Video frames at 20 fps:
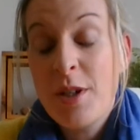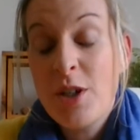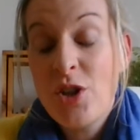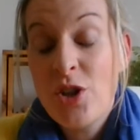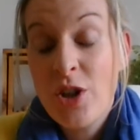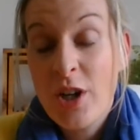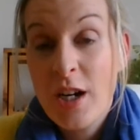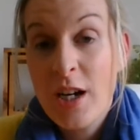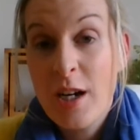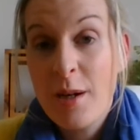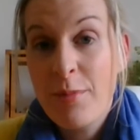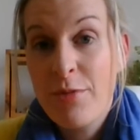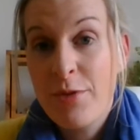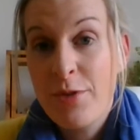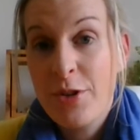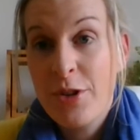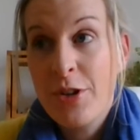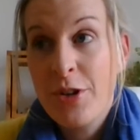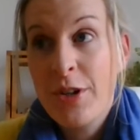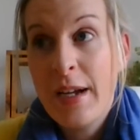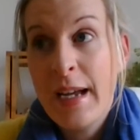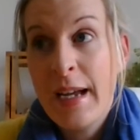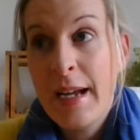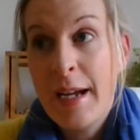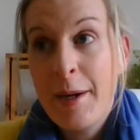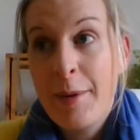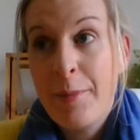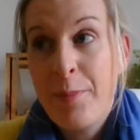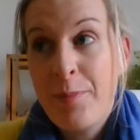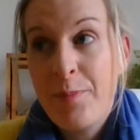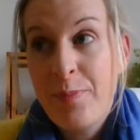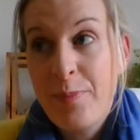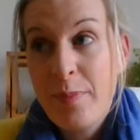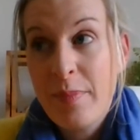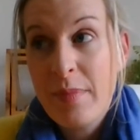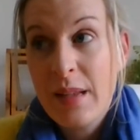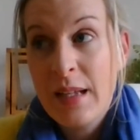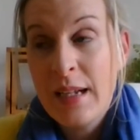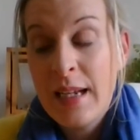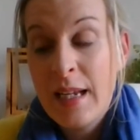a bit sharp for
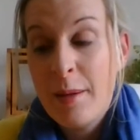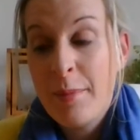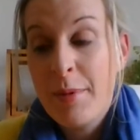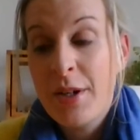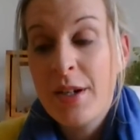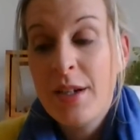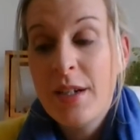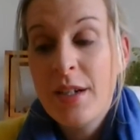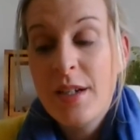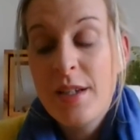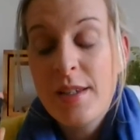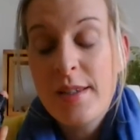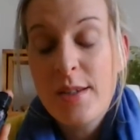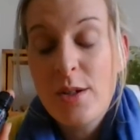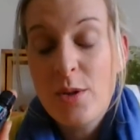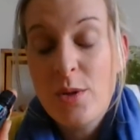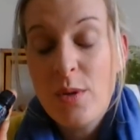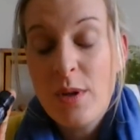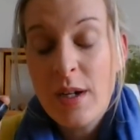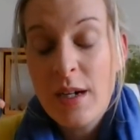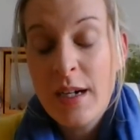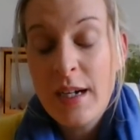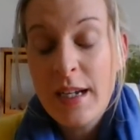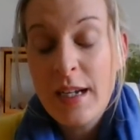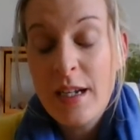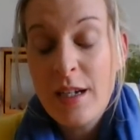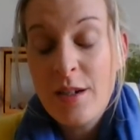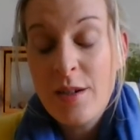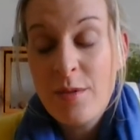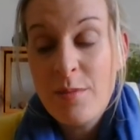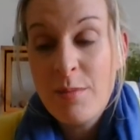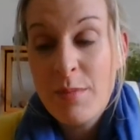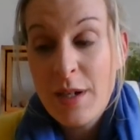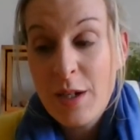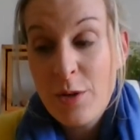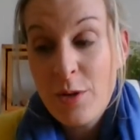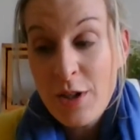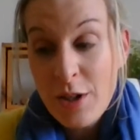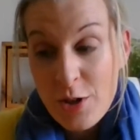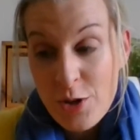labour. So
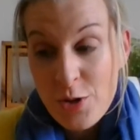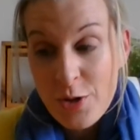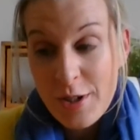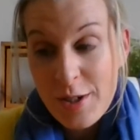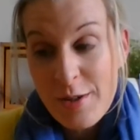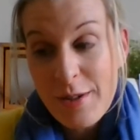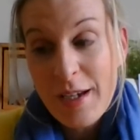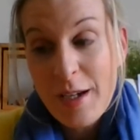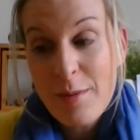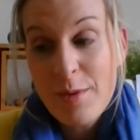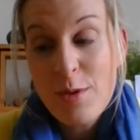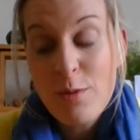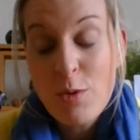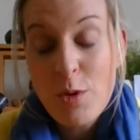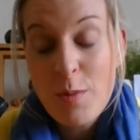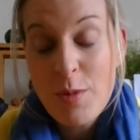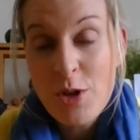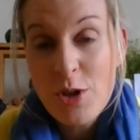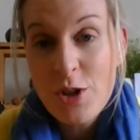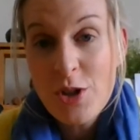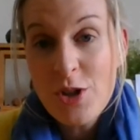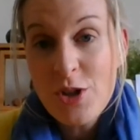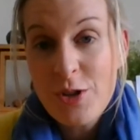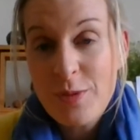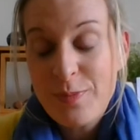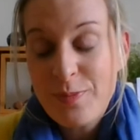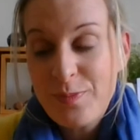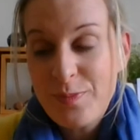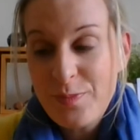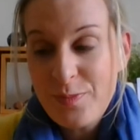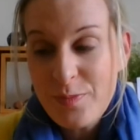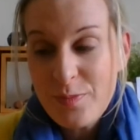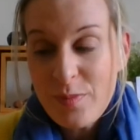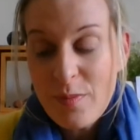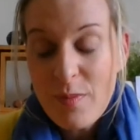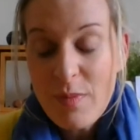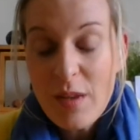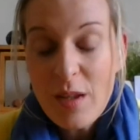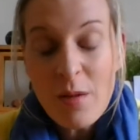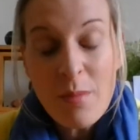my oil of choice, okay, was Aroma Touch.
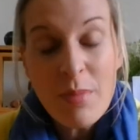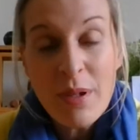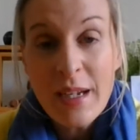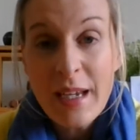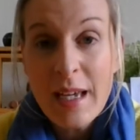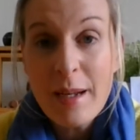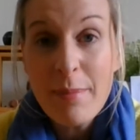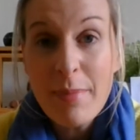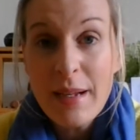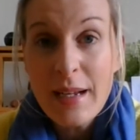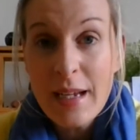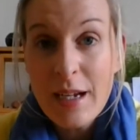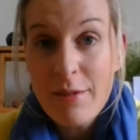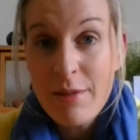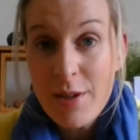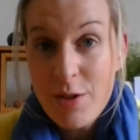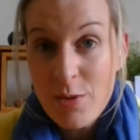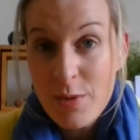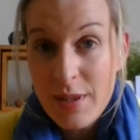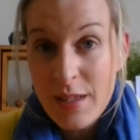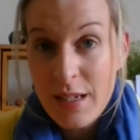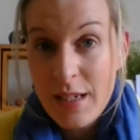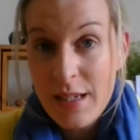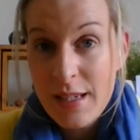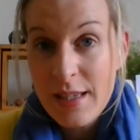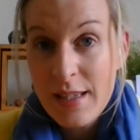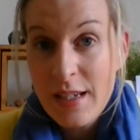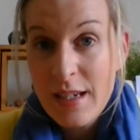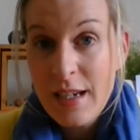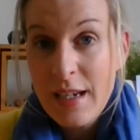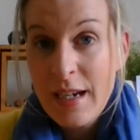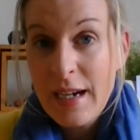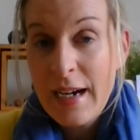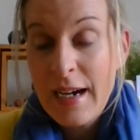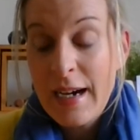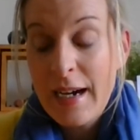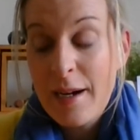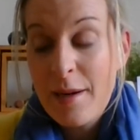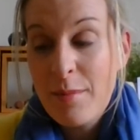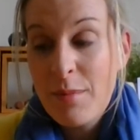But again, play around with these
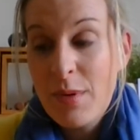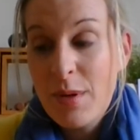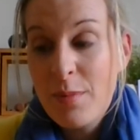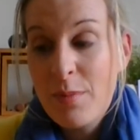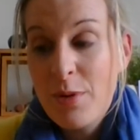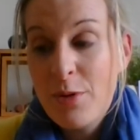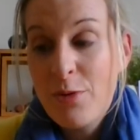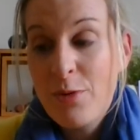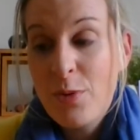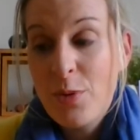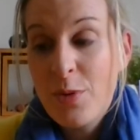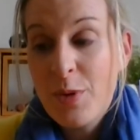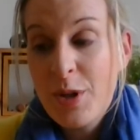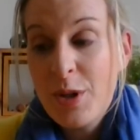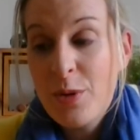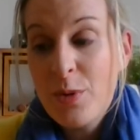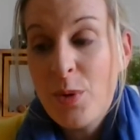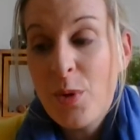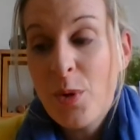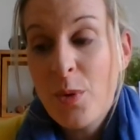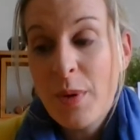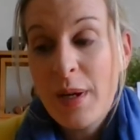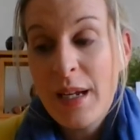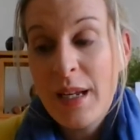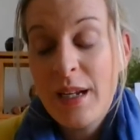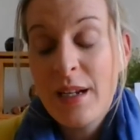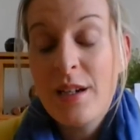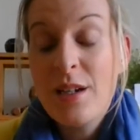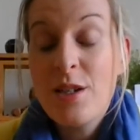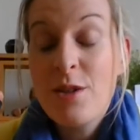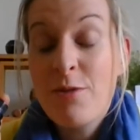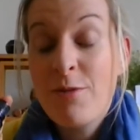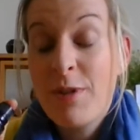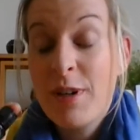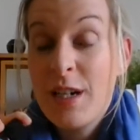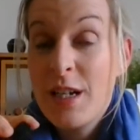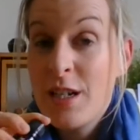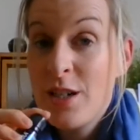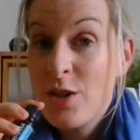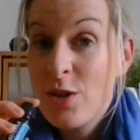before you go in to
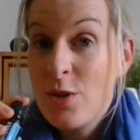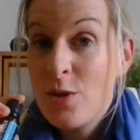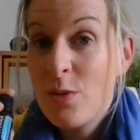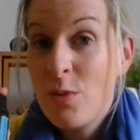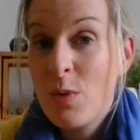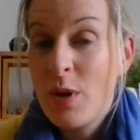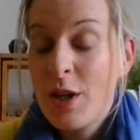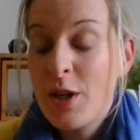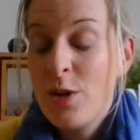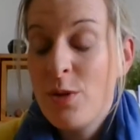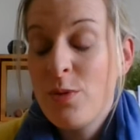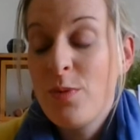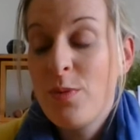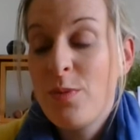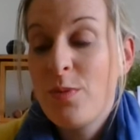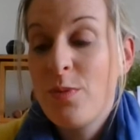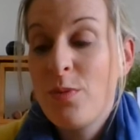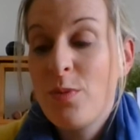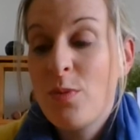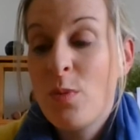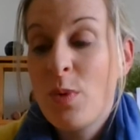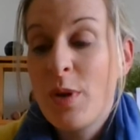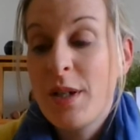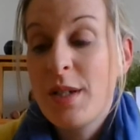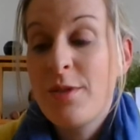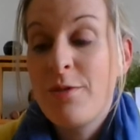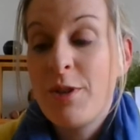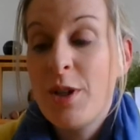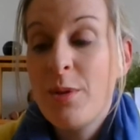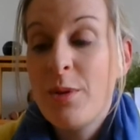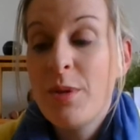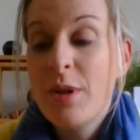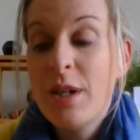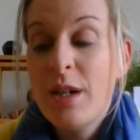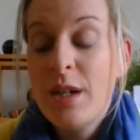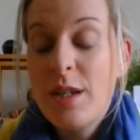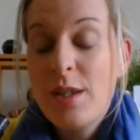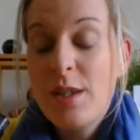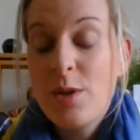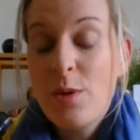find, you know, what works for you.
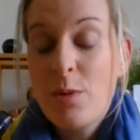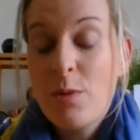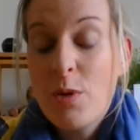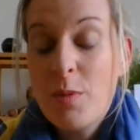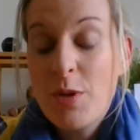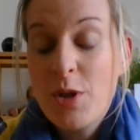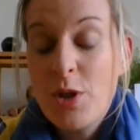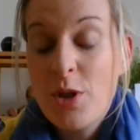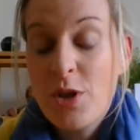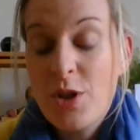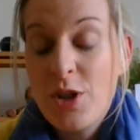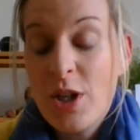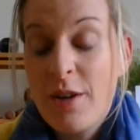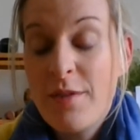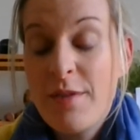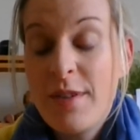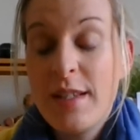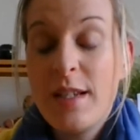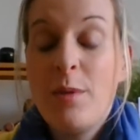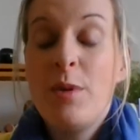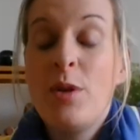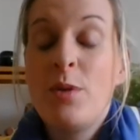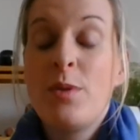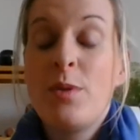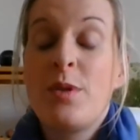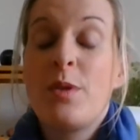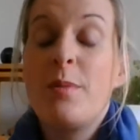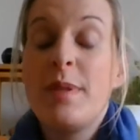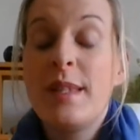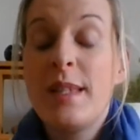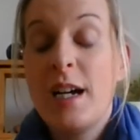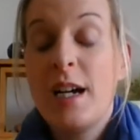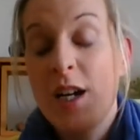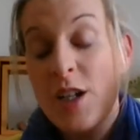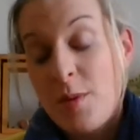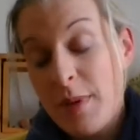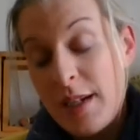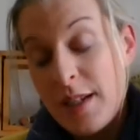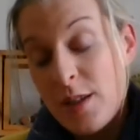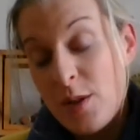So Aroma Touch, obviously we know, is our
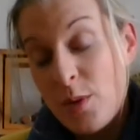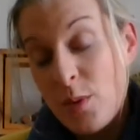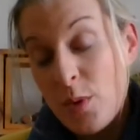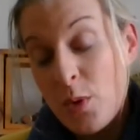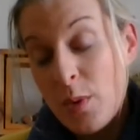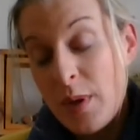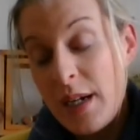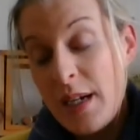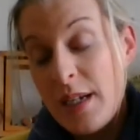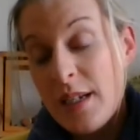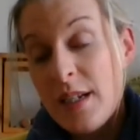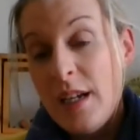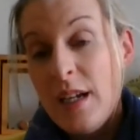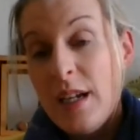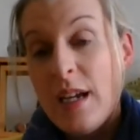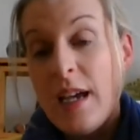massage blend, so great